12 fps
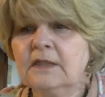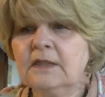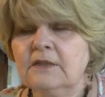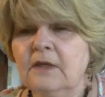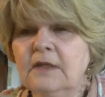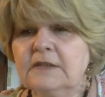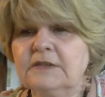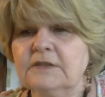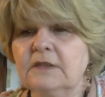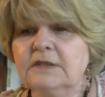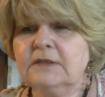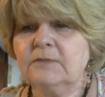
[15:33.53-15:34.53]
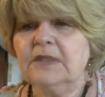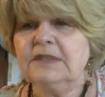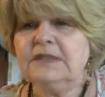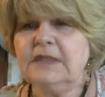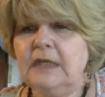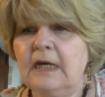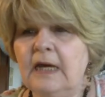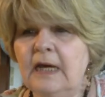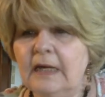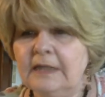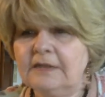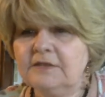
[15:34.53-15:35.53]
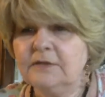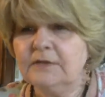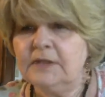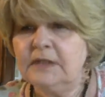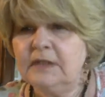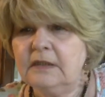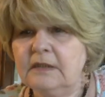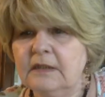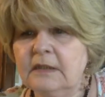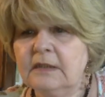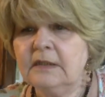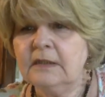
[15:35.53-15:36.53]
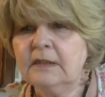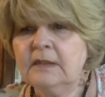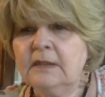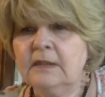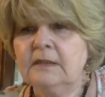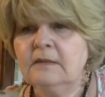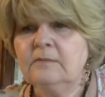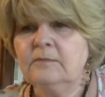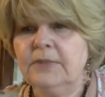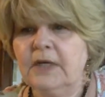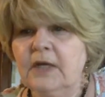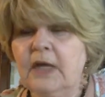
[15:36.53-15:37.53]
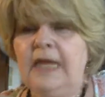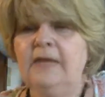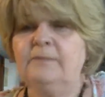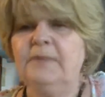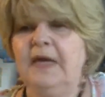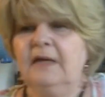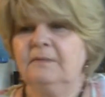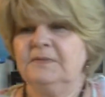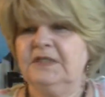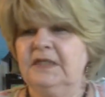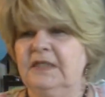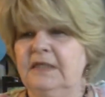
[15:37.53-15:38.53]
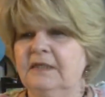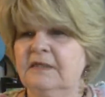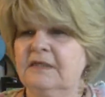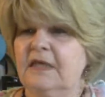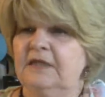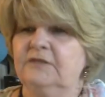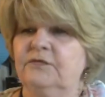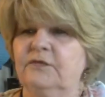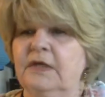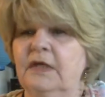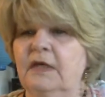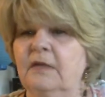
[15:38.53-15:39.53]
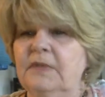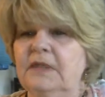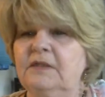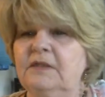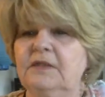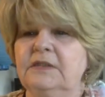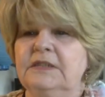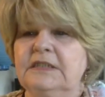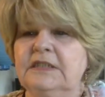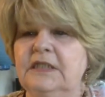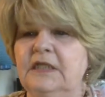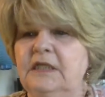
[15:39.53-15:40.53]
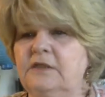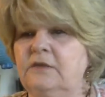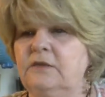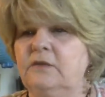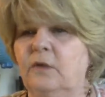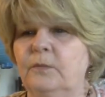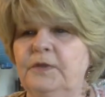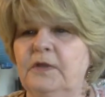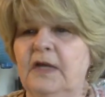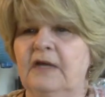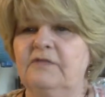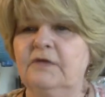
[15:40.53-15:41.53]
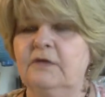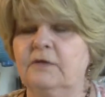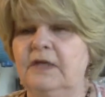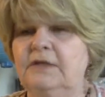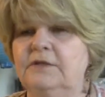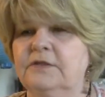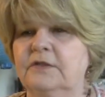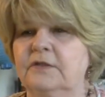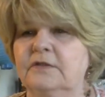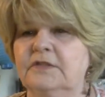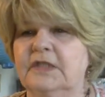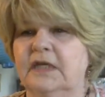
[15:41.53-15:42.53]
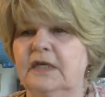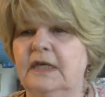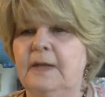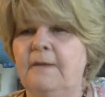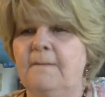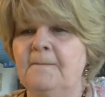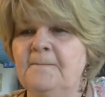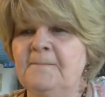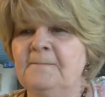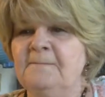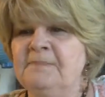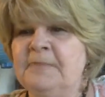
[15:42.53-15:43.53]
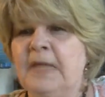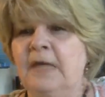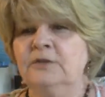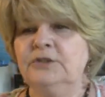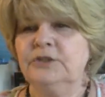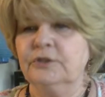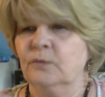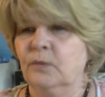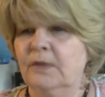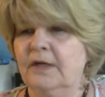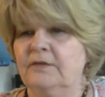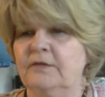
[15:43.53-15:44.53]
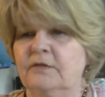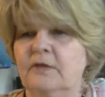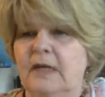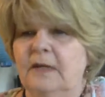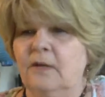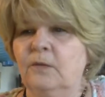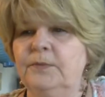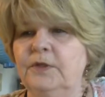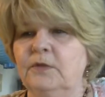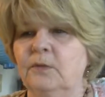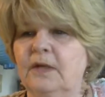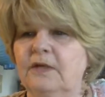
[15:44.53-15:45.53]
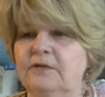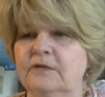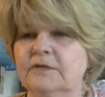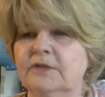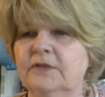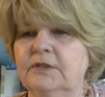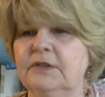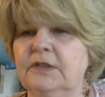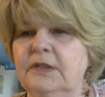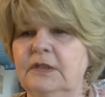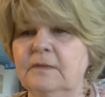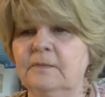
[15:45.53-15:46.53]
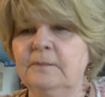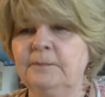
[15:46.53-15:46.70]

I thought I saw somebody say hi to Anita. But hey, Babsy, thanks for coming. Good to see you. Hope you're having a great Thursday. How's your weather? I hope your weather's good.